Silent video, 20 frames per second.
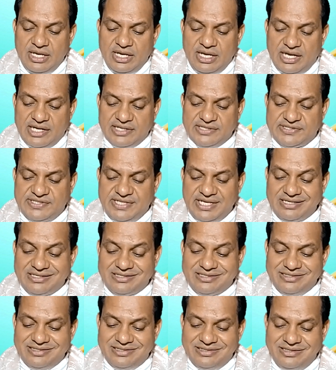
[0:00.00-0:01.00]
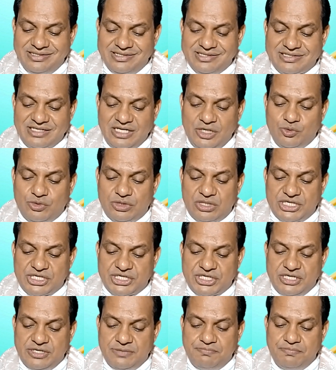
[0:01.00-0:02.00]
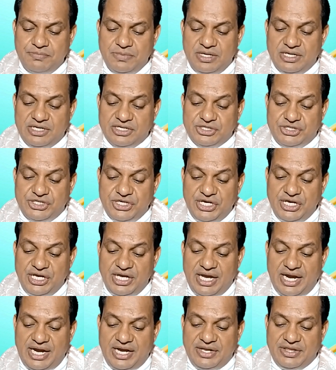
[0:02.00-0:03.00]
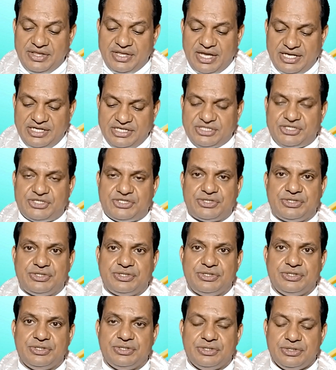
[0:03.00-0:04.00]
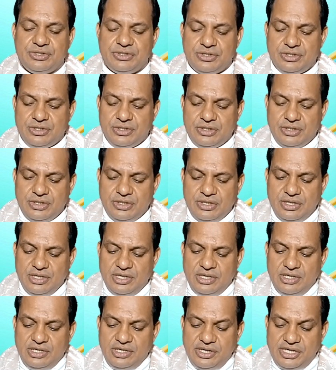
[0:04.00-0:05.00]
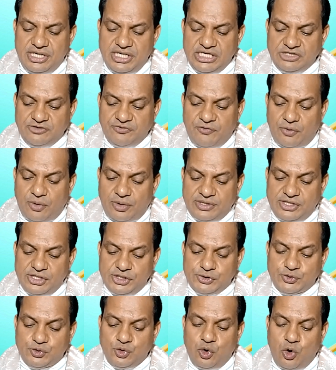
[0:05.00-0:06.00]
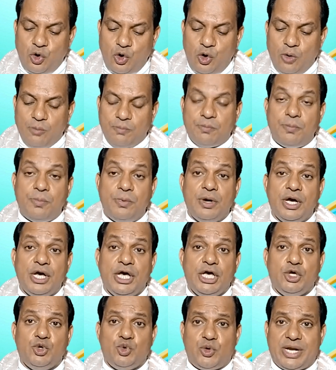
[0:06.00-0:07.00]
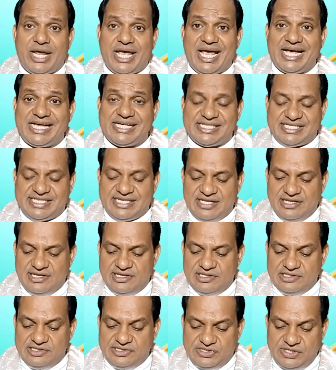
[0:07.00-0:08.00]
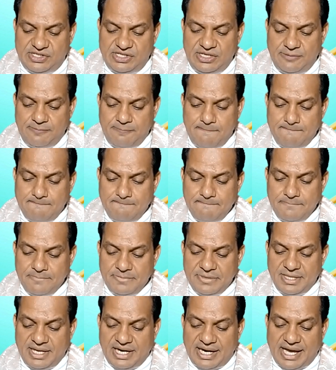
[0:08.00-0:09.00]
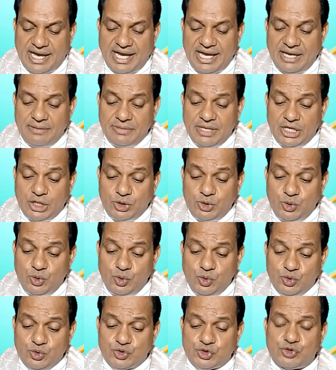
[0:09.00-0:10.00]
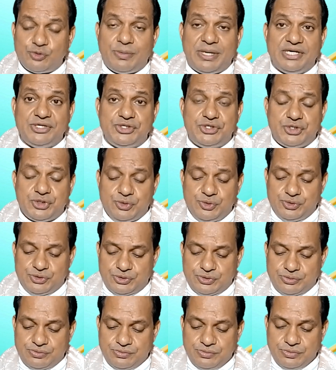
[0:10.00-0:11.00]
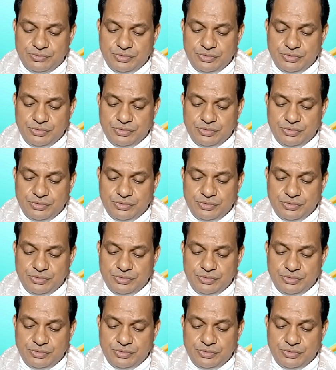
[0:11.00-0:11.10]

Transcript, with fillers: as they earnestly worship day and night. It is for this hope, Your Excellency, that I am accused by Jews.